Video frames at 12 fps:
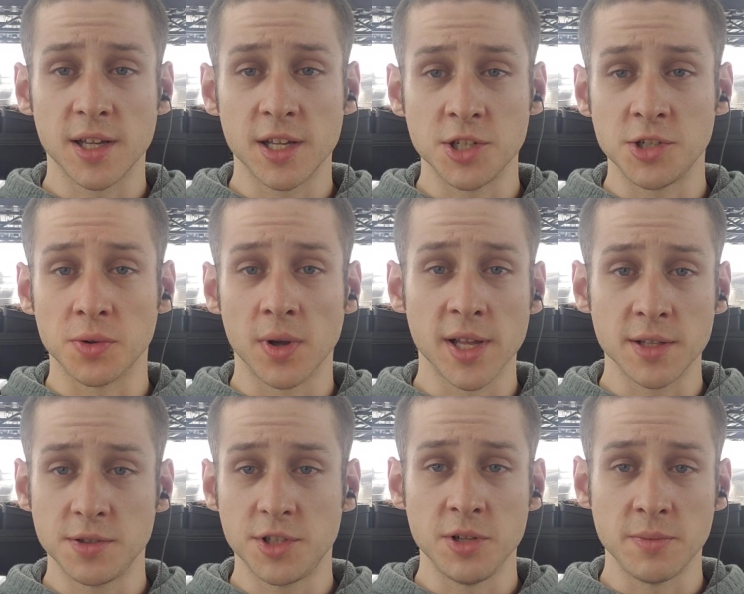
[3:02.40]
enjoy
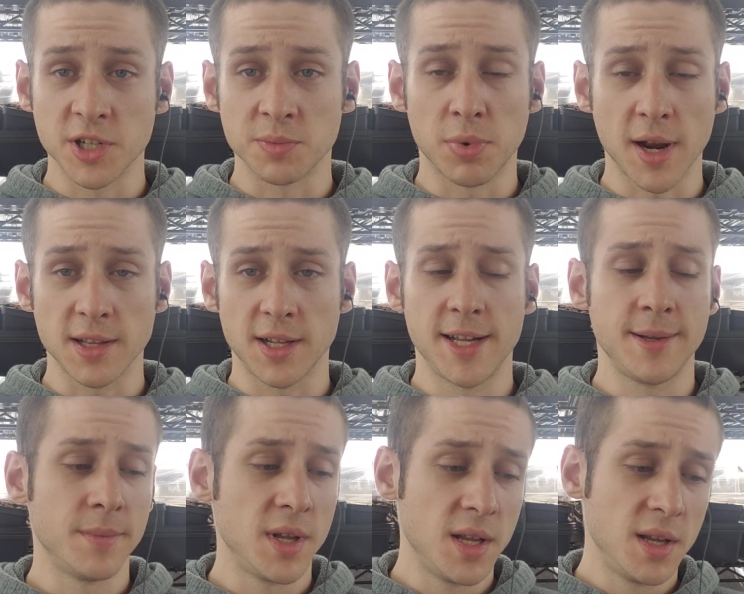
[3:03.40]
too much bright light,
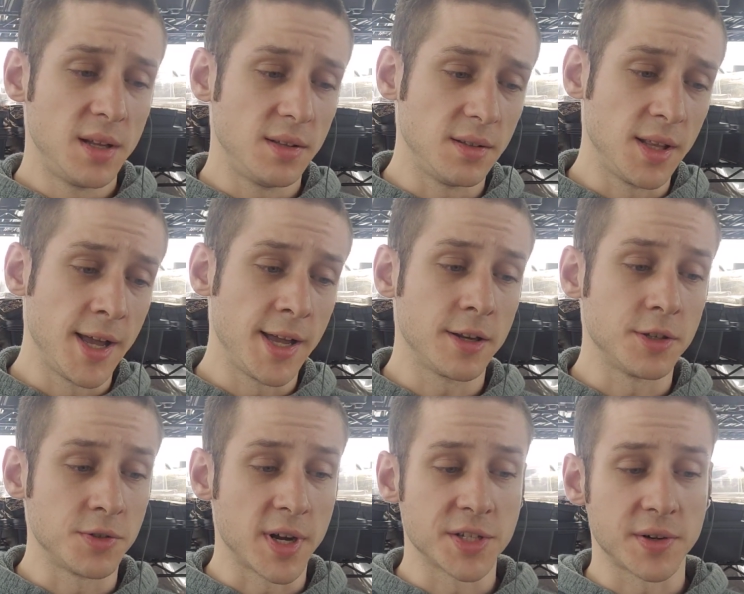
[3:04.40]
like
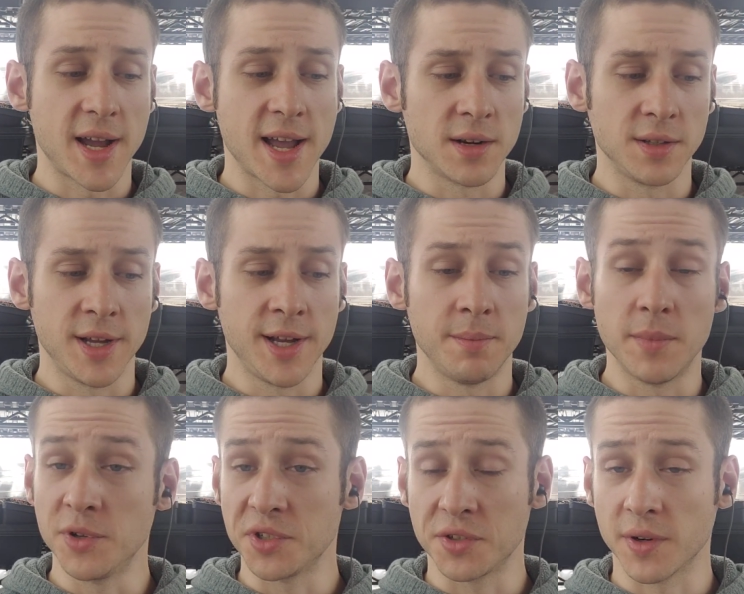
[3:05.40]
Drosera adelae,
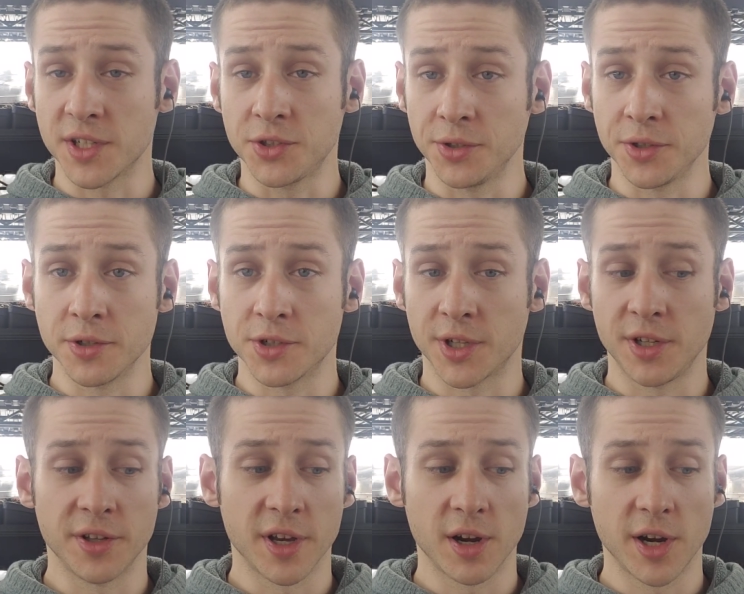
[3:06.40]
most terrestrial
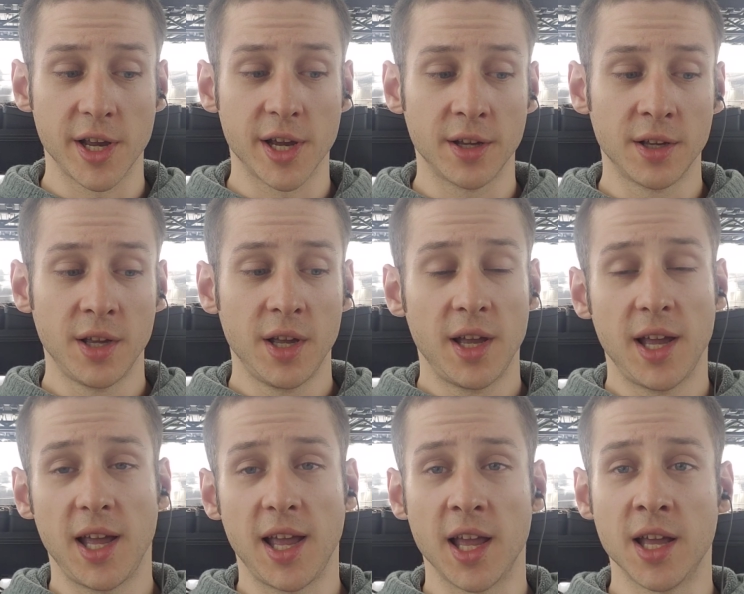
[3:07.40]
utricularia,
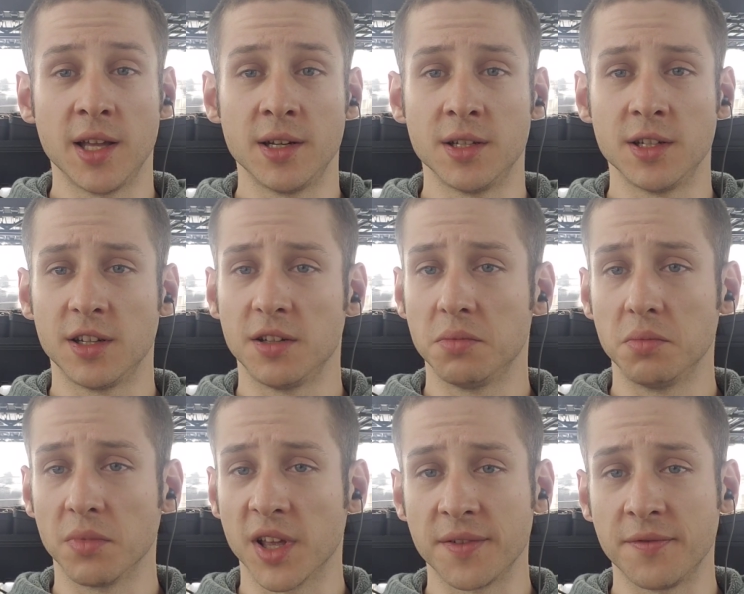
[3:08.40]
and
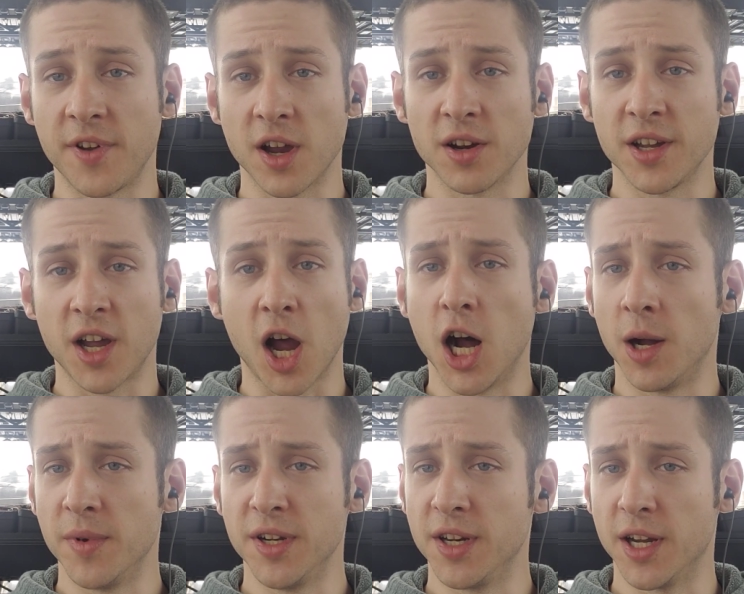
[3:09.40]
like very
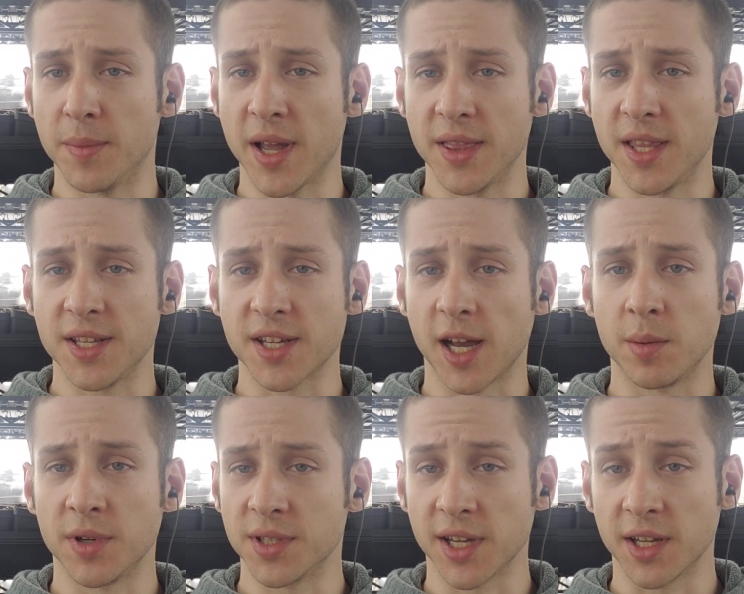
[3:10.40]
common Nepenthes
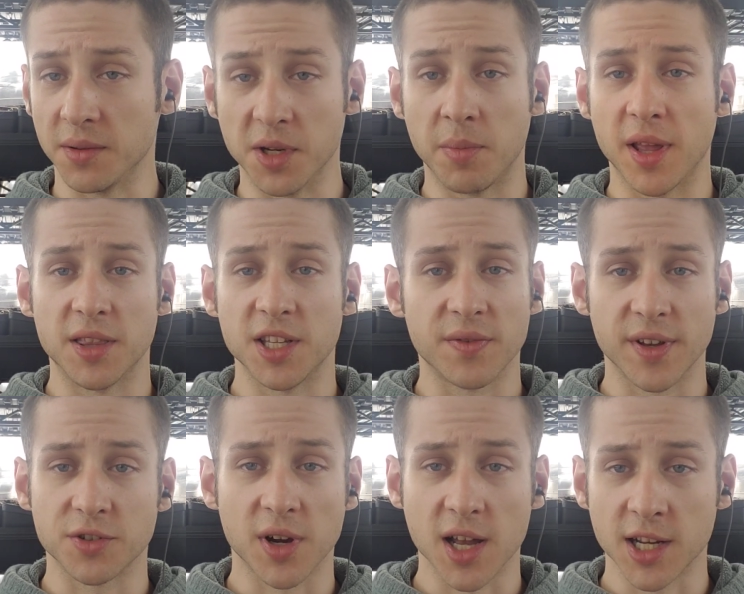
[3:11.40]
hybrids like Nepenthes
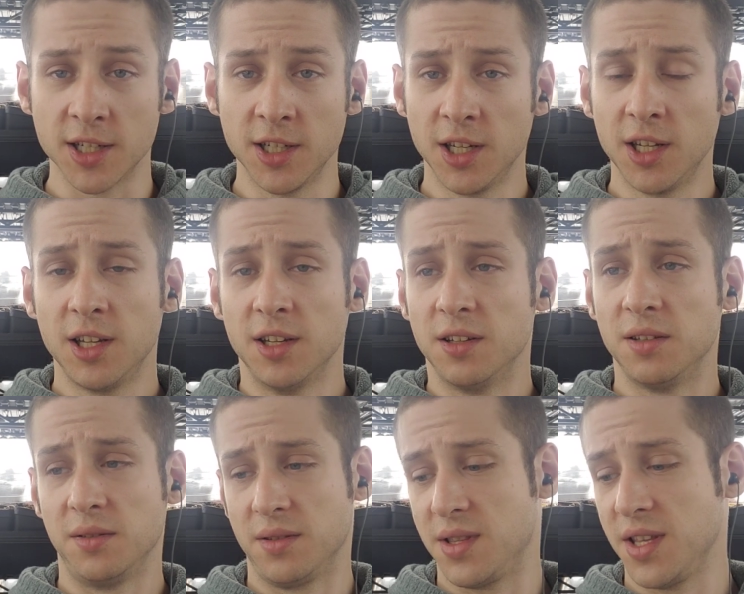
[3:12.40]
ventrata.
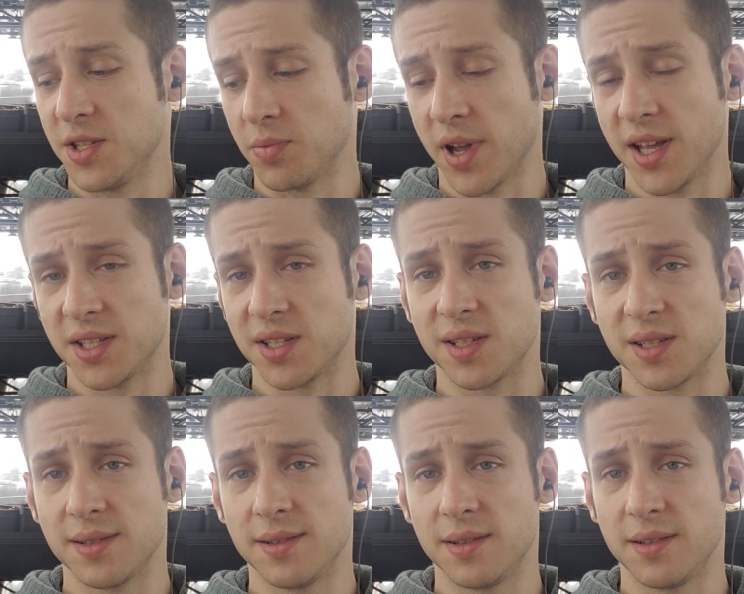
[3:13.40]
These plants
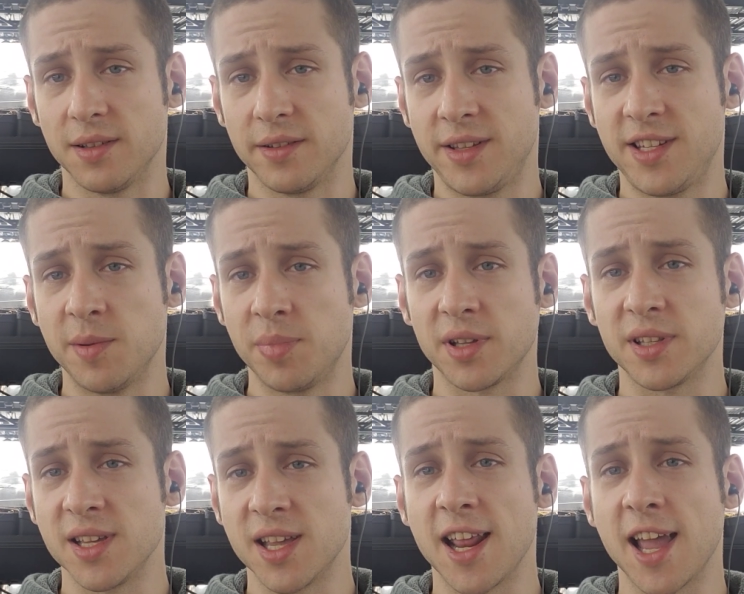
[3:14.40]
typically
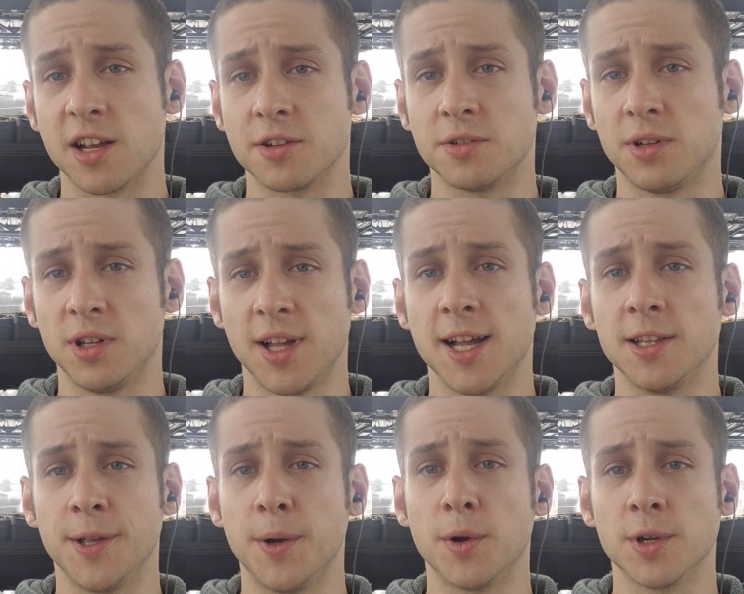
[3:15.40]
can handle a lot
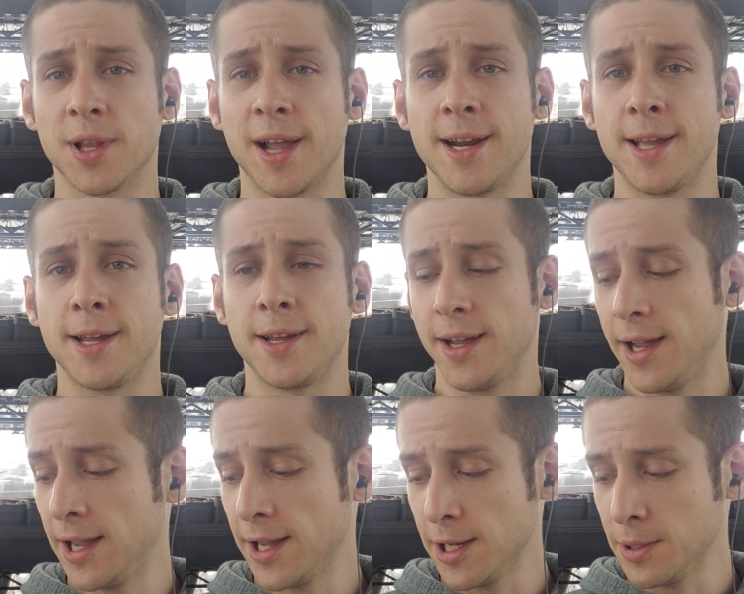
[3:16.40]
lower lighting,
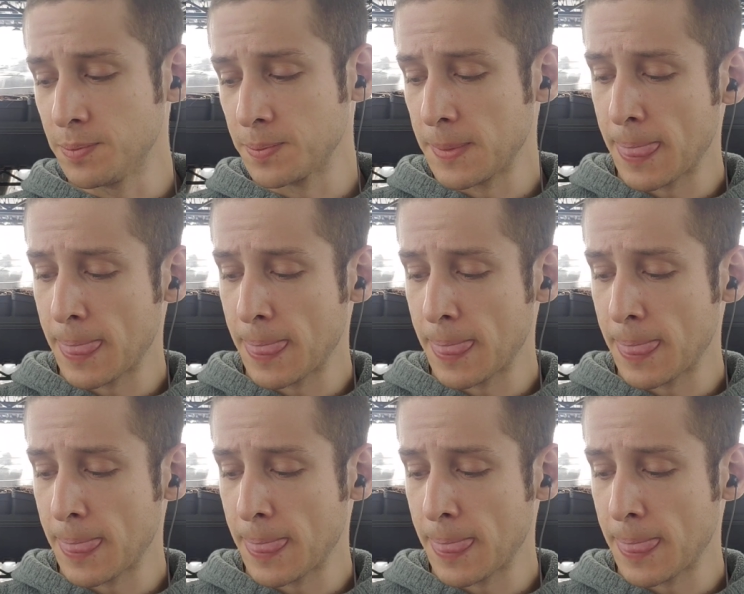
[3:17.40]
and